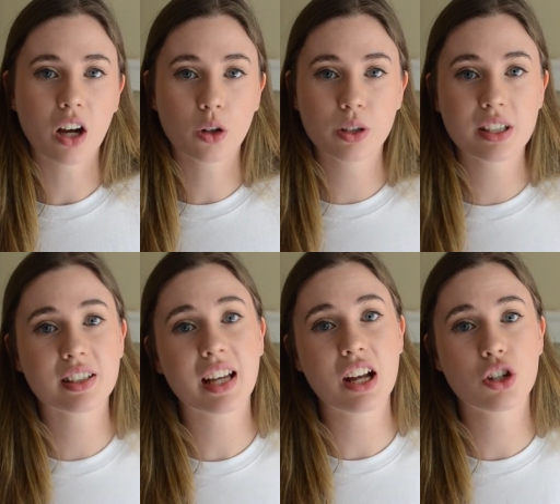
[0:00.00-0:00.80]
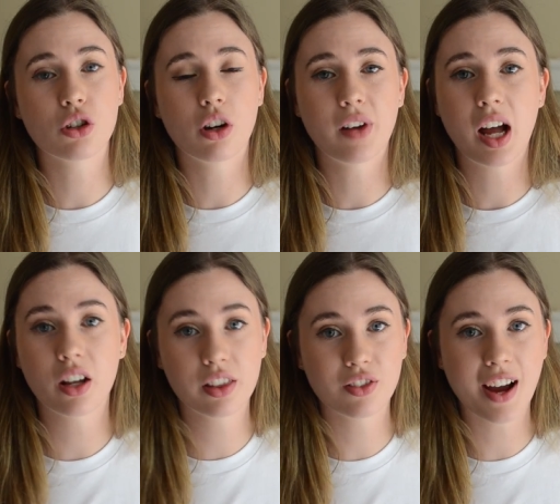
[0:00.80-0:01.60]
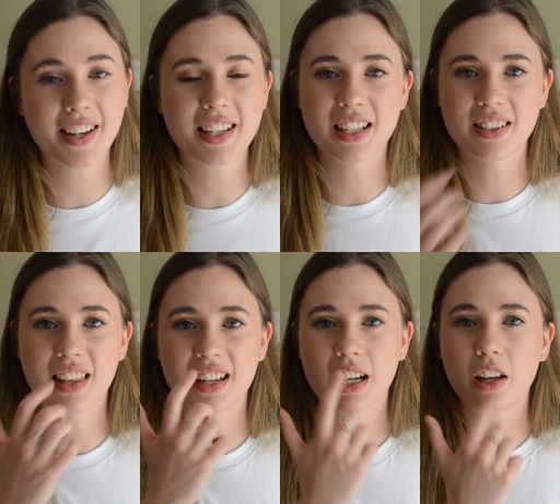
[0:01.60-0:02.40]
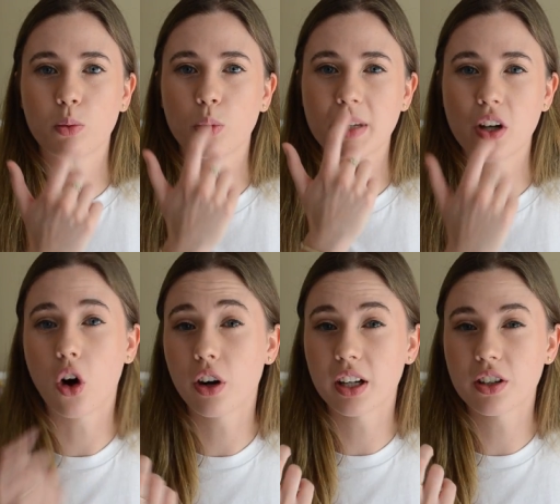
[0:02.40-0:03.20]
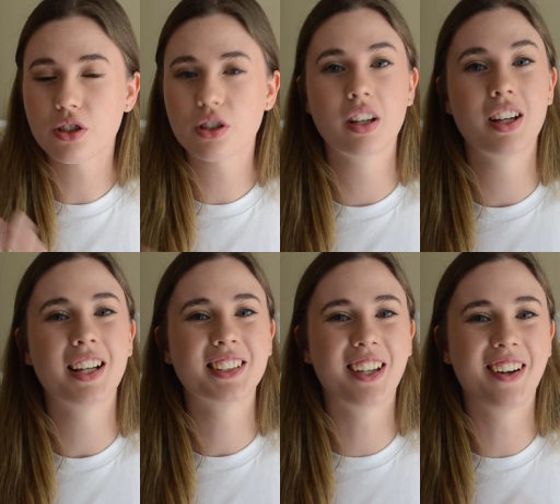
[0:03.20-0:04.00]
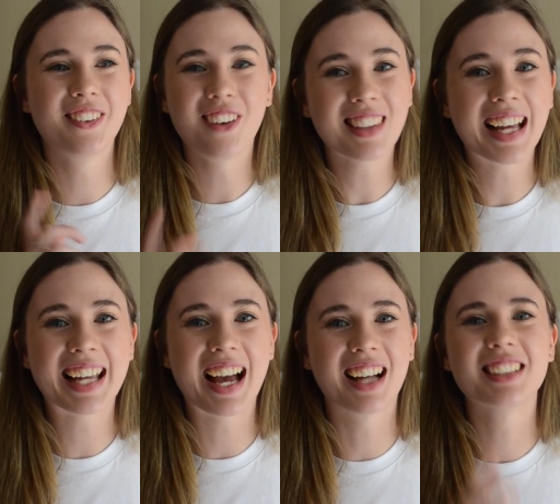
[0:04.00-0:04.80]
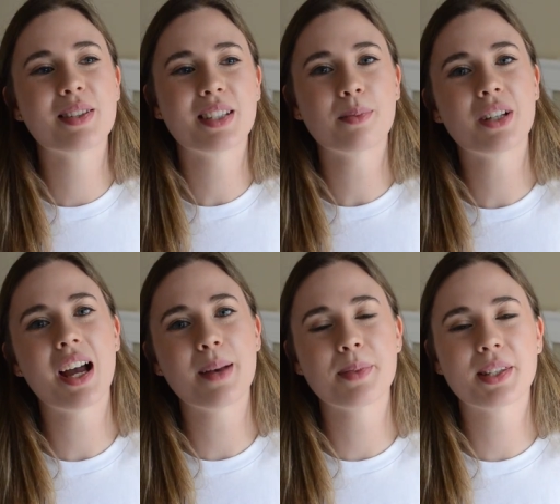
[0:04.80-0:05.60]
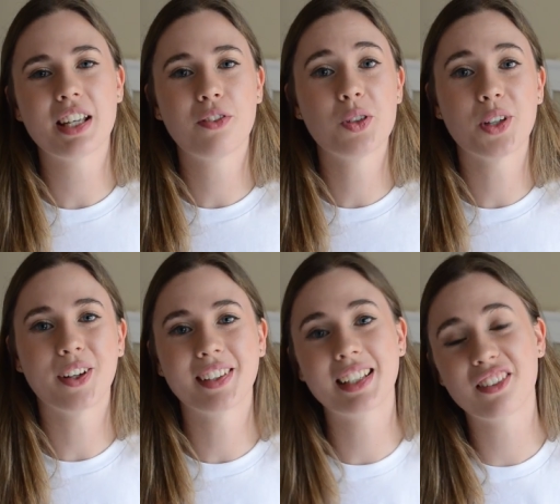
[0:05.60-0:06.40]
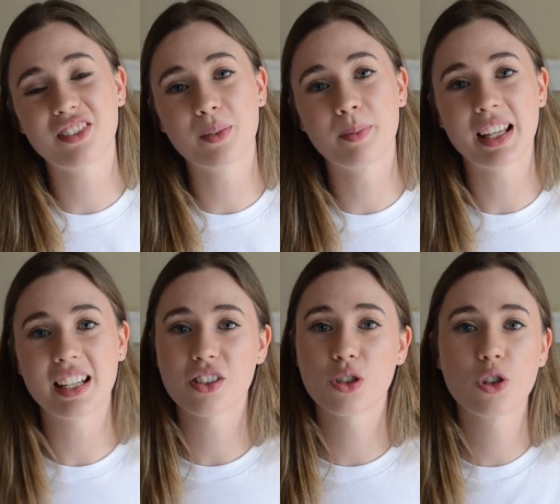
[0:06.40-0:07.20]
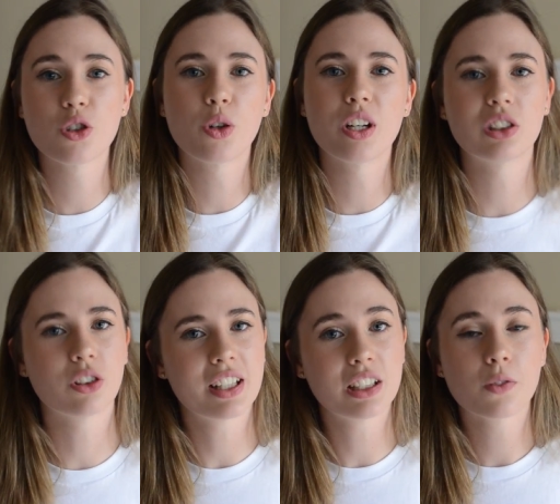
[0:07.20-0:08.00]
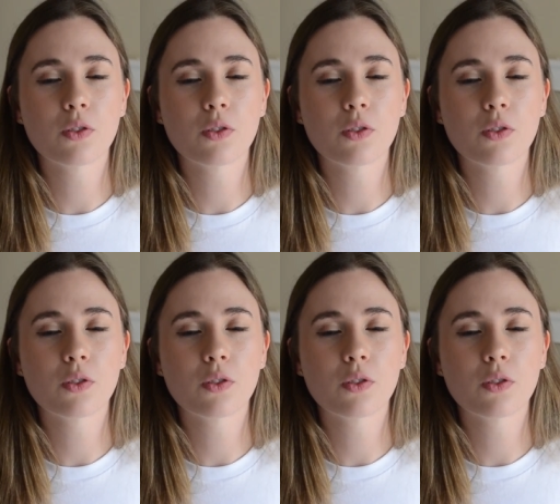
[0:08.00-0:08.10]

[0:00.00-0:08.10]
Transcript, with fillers: A good indication of a healthy rat is their teeth will be orange. So not like ours. Sometimes if you don't give them these chew toys or these